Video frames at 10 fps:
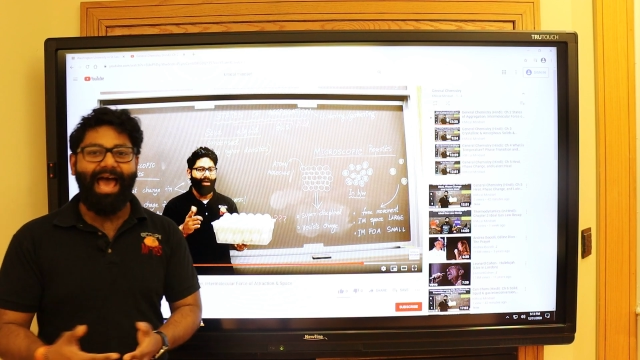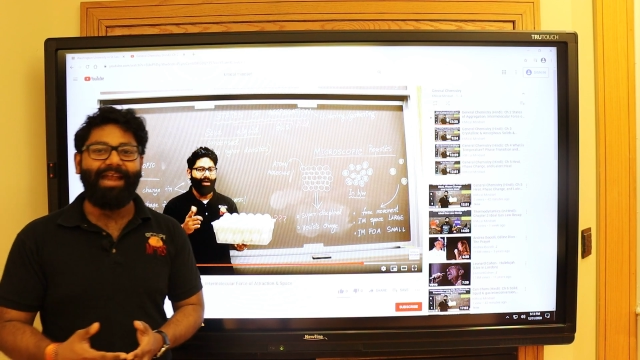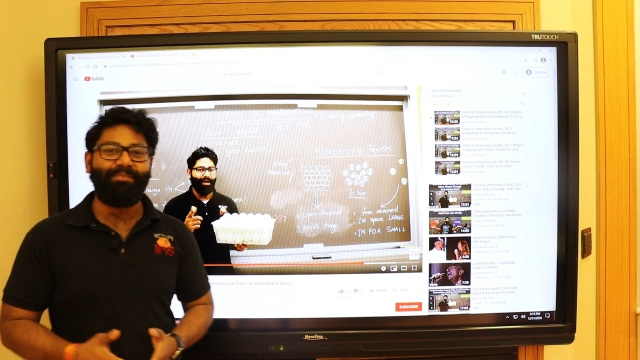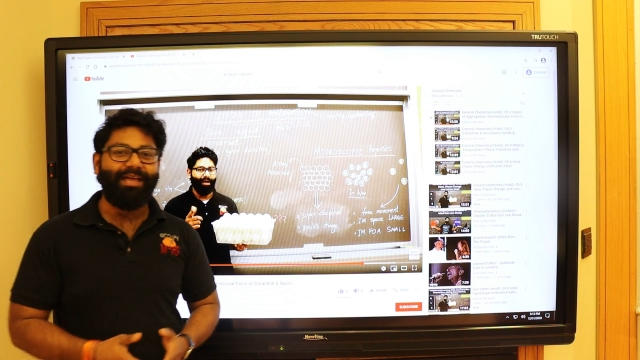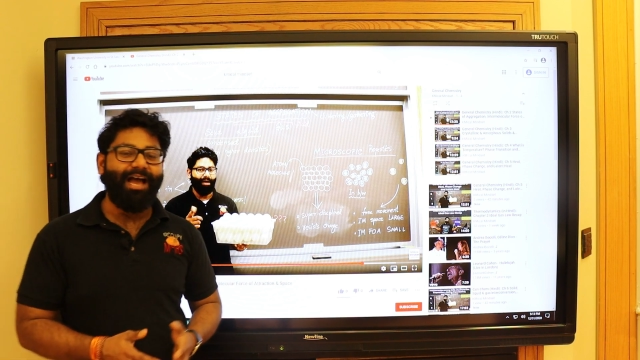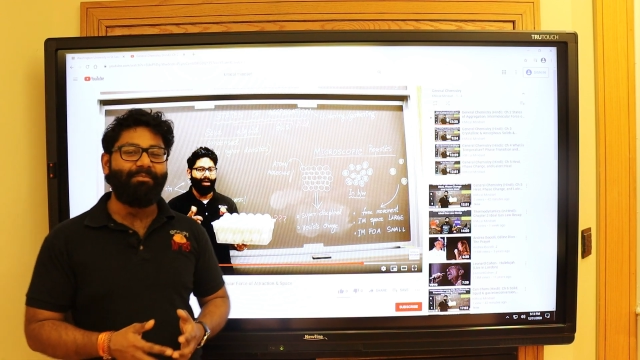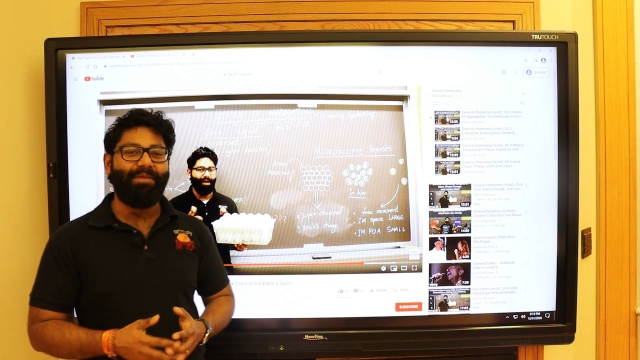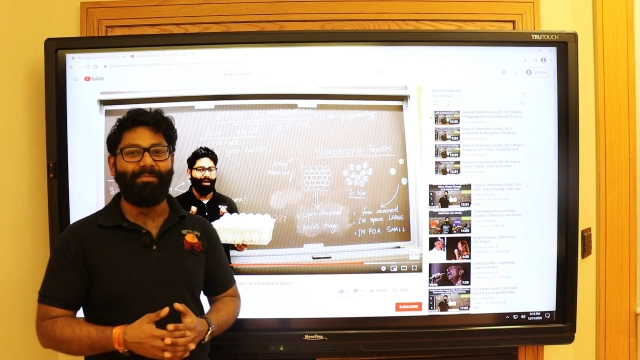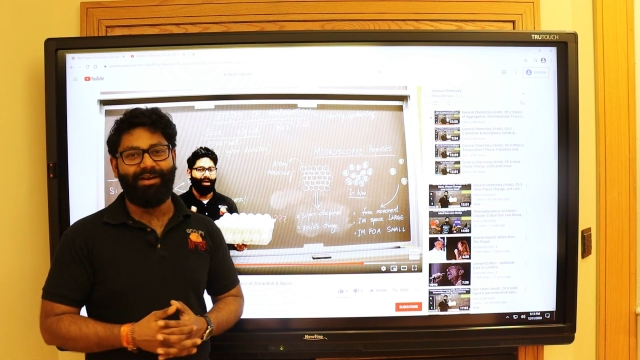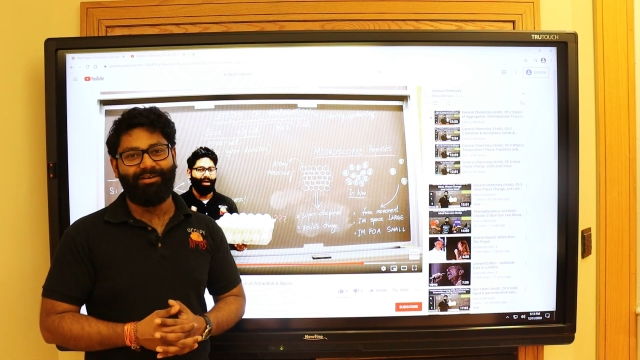and
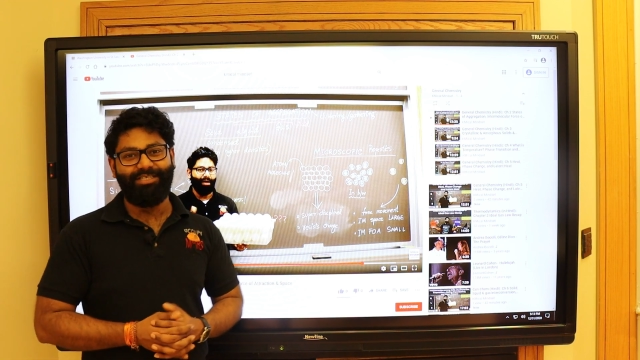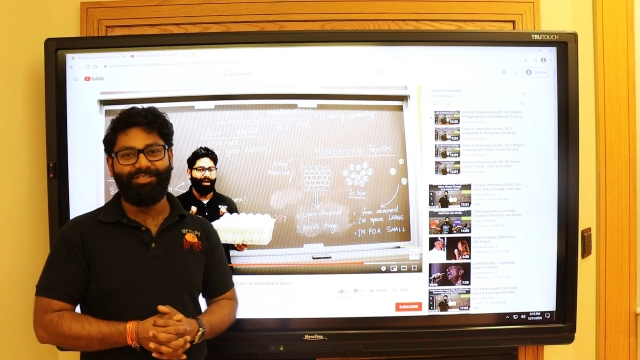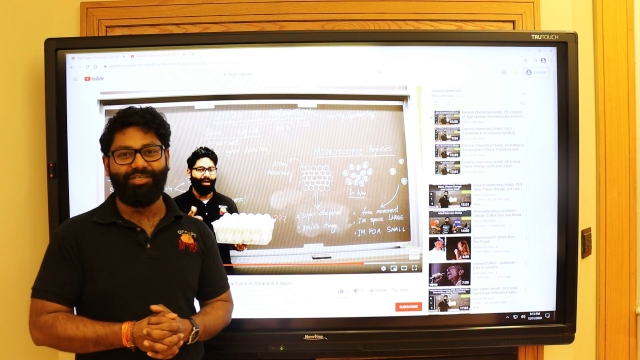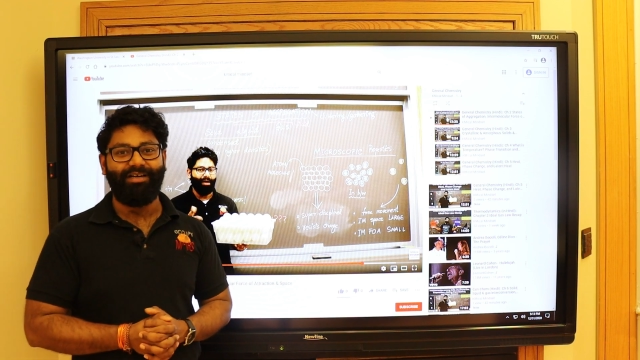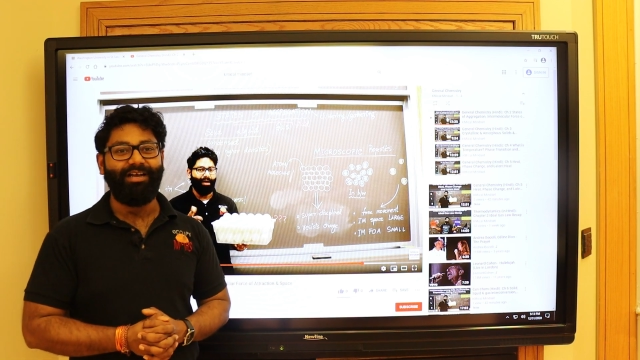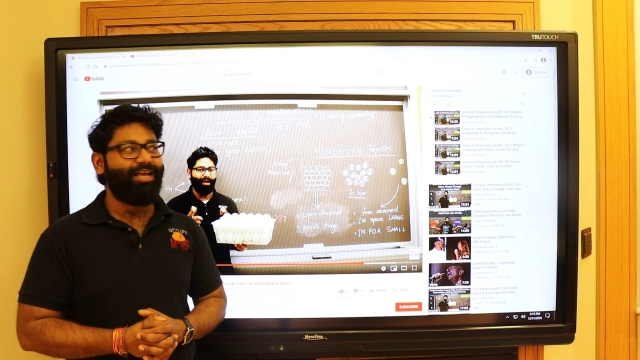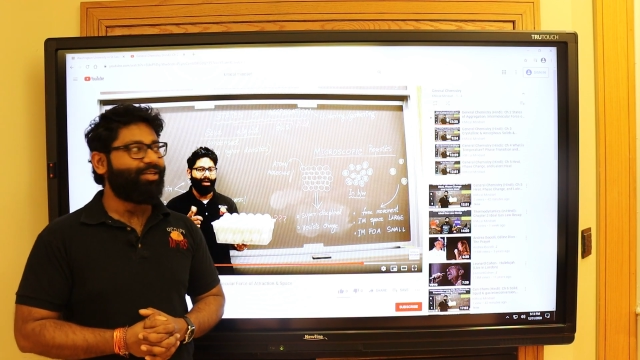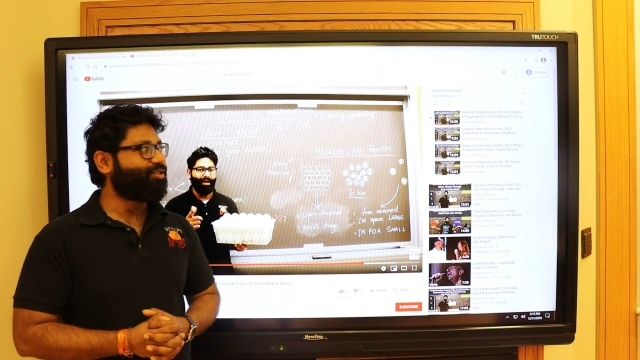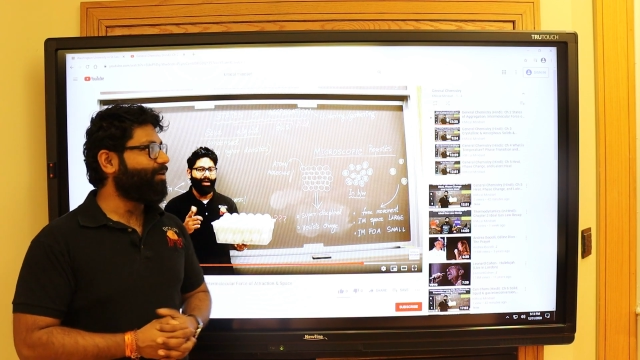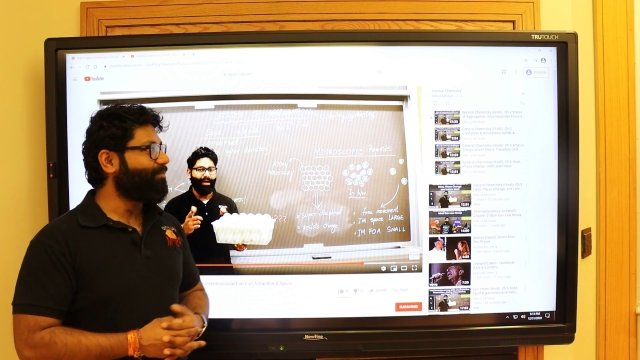become a better teacher.
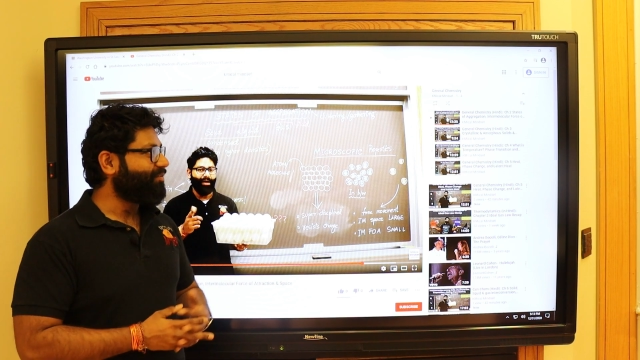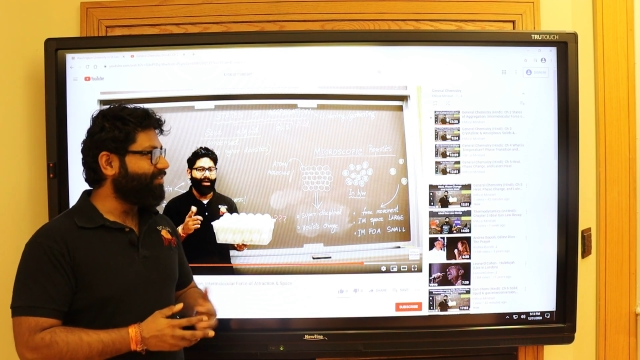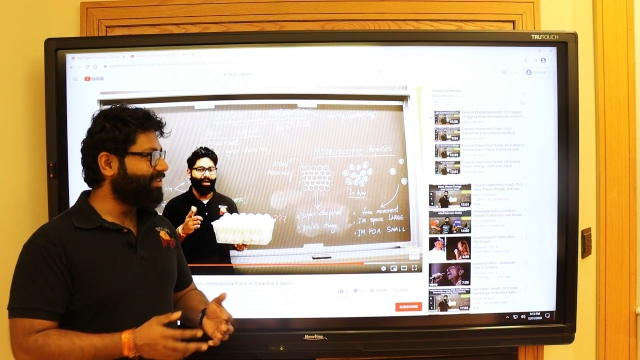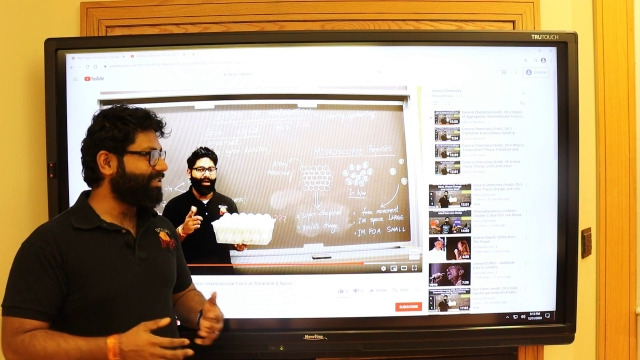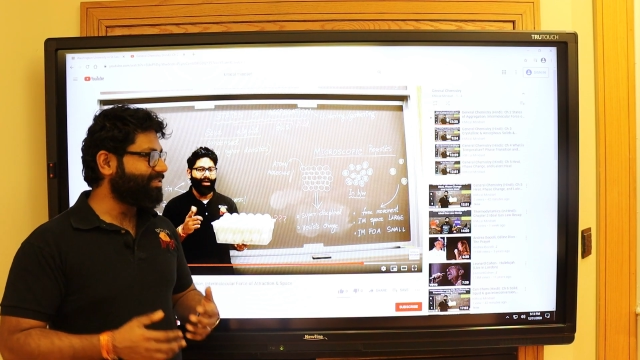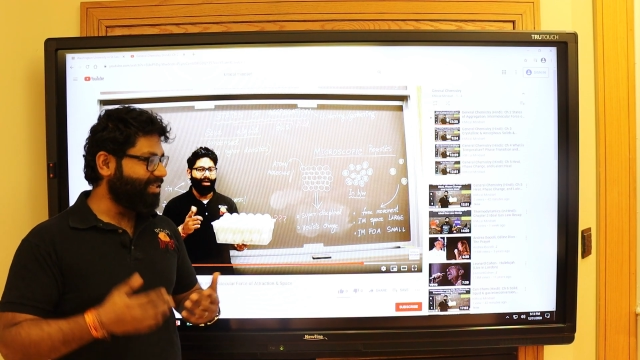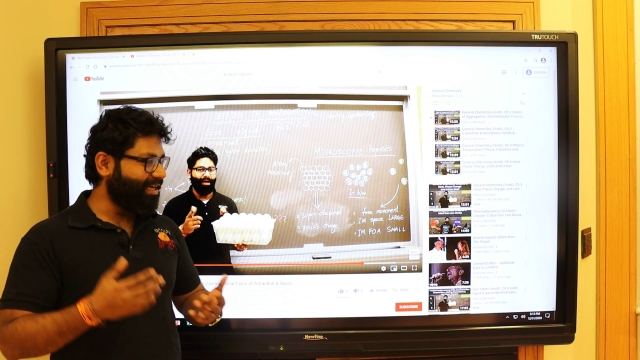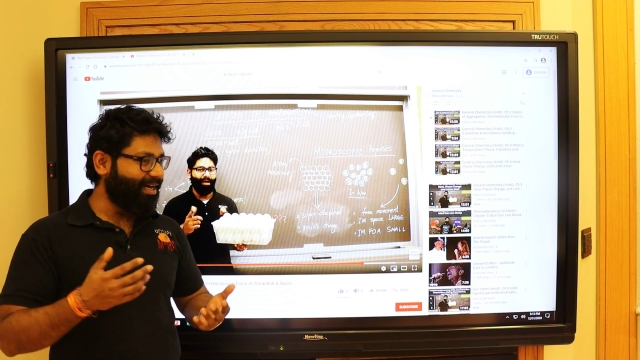So with this,